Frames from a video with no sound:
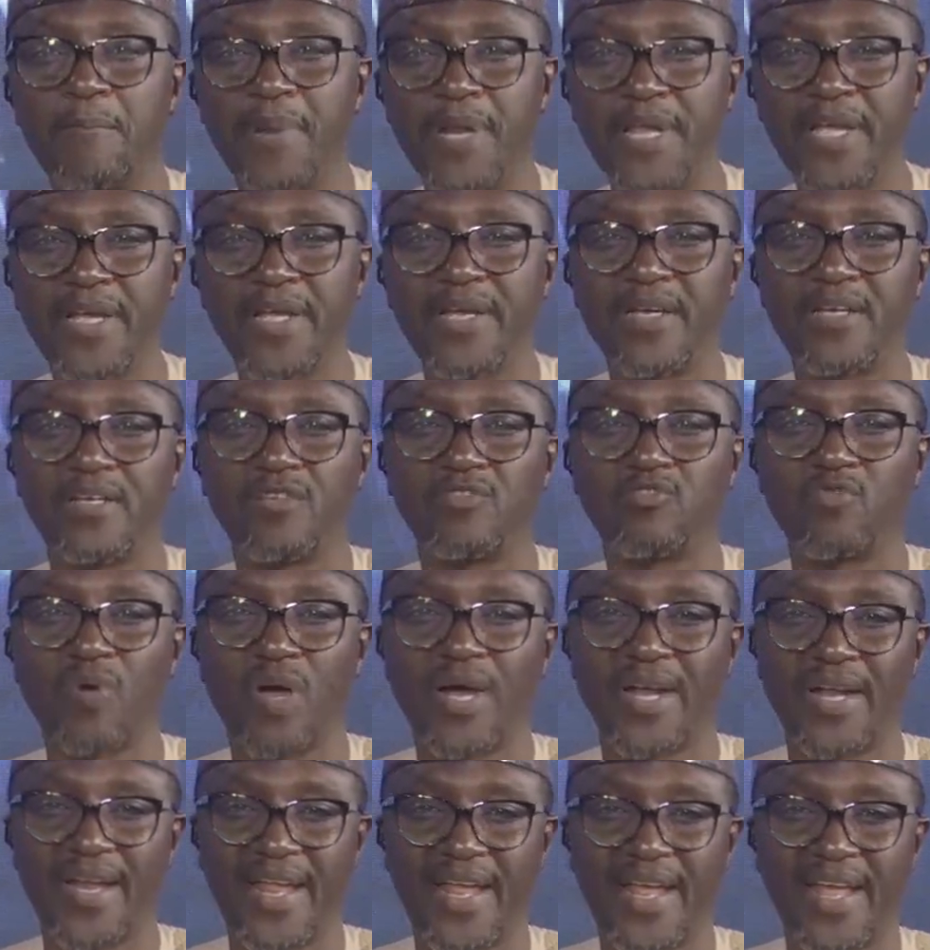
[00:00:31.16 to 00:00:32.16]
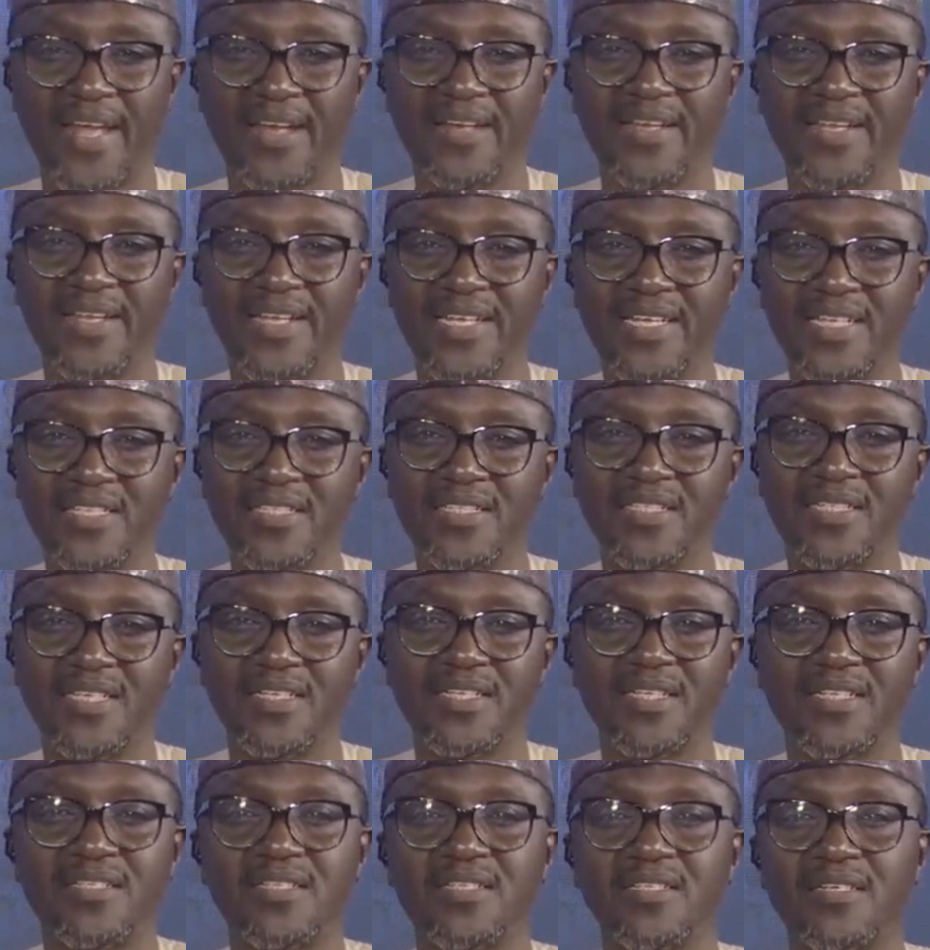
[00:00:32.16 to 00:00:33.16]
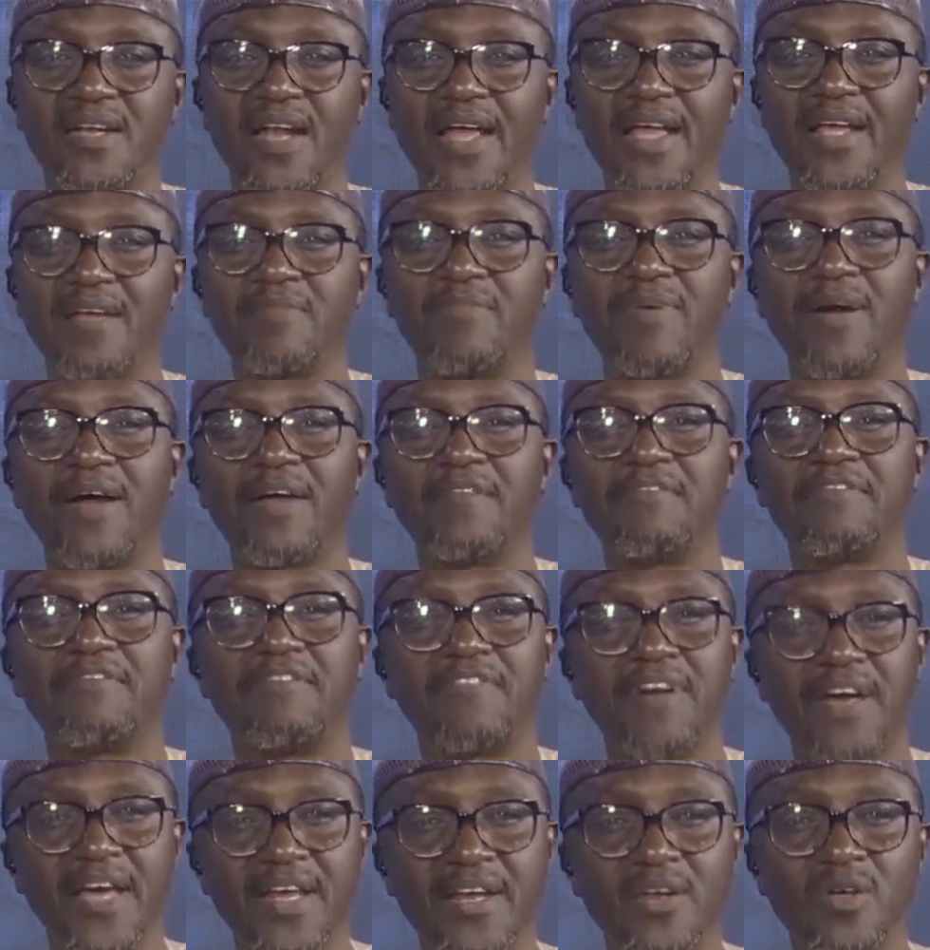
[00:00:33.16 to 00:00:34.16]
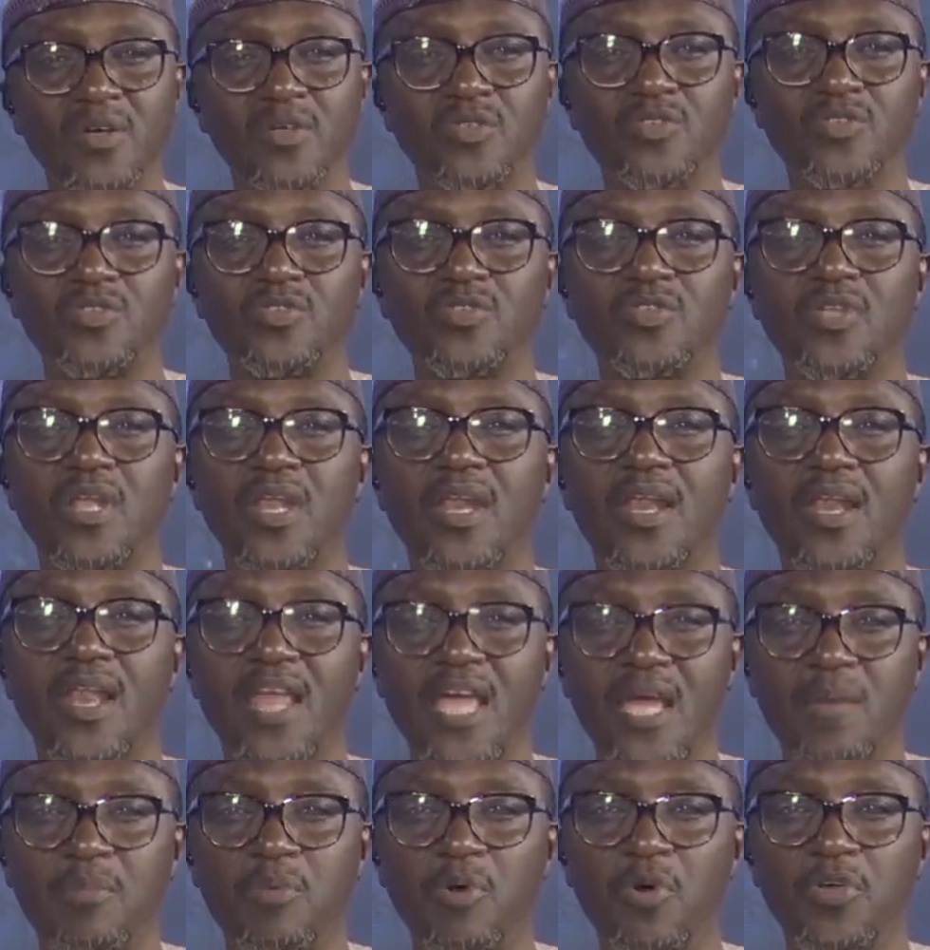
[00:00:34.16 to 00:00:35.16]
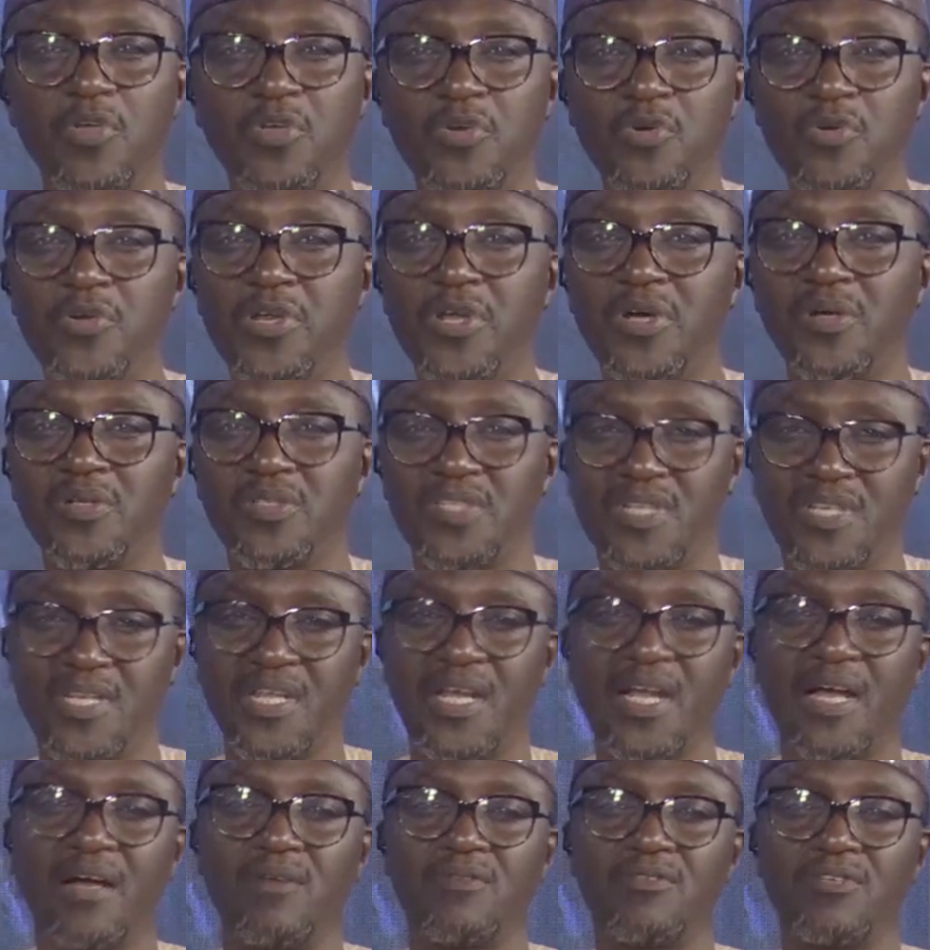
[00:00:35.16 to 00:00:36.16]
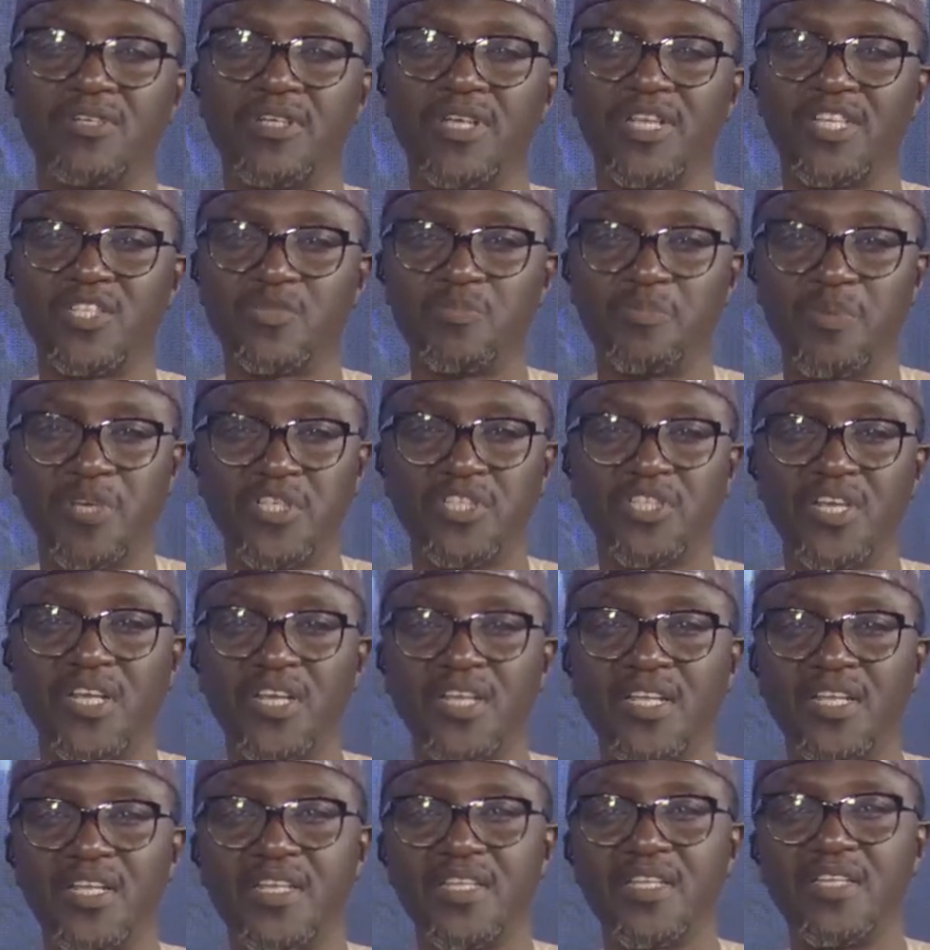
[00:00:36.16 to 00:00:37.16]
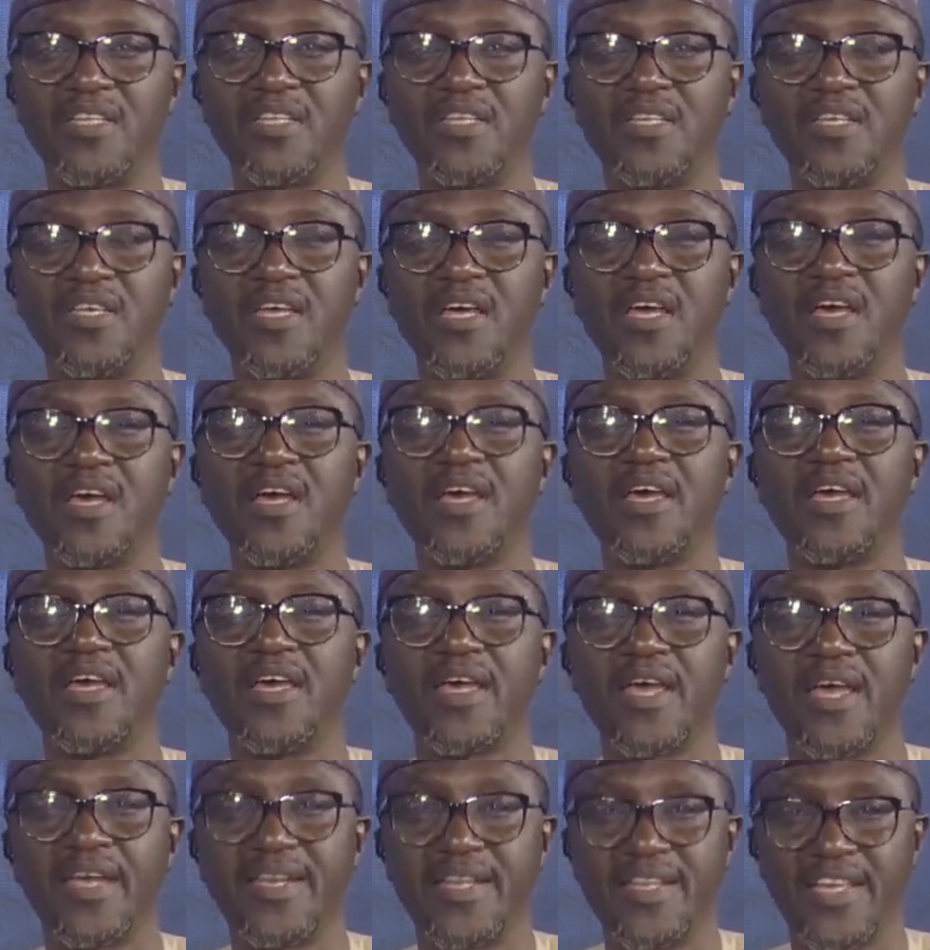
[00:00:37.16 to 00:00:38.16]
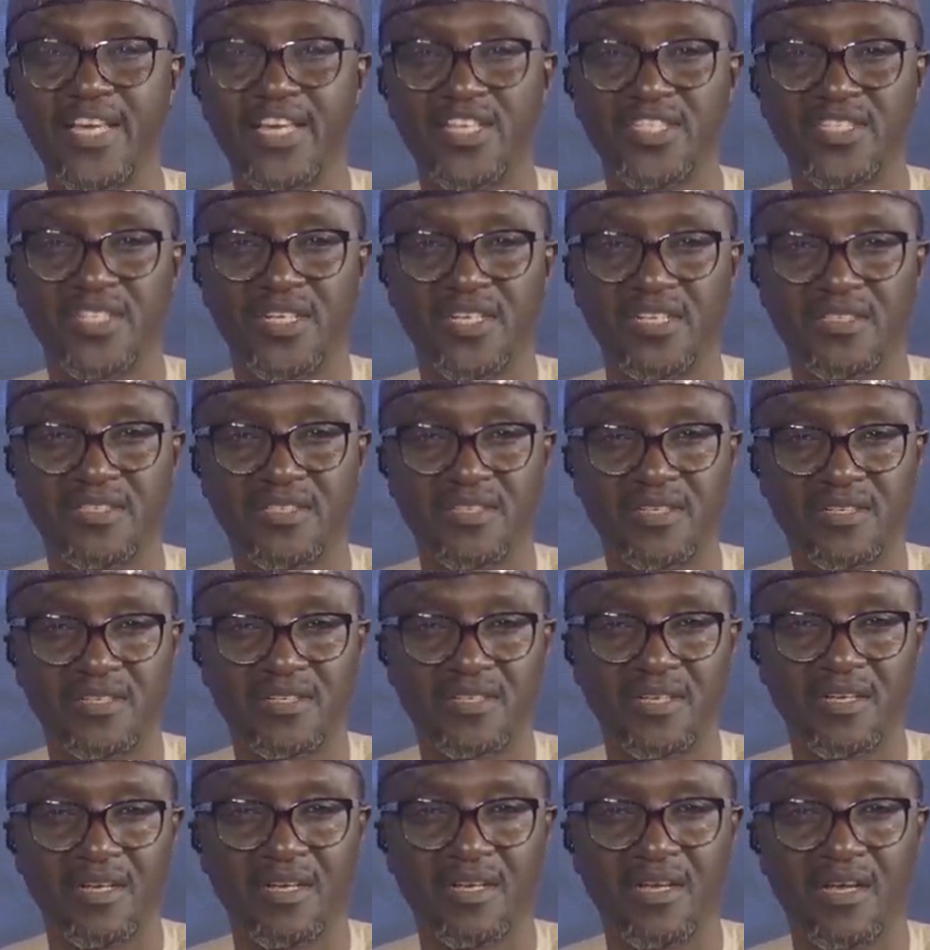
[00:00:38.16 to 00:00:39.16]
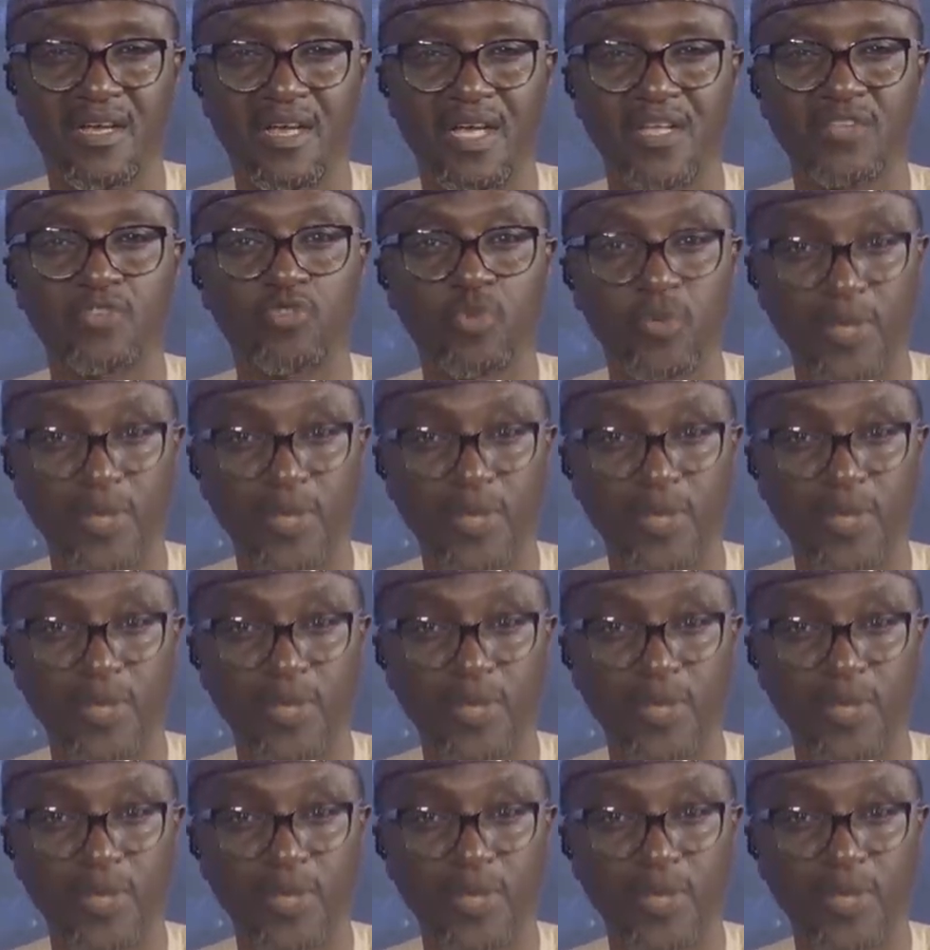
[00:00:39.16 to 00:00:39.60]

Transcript: bring to an end the incessant strike by various labor unions in the country, especially in the educational sector? And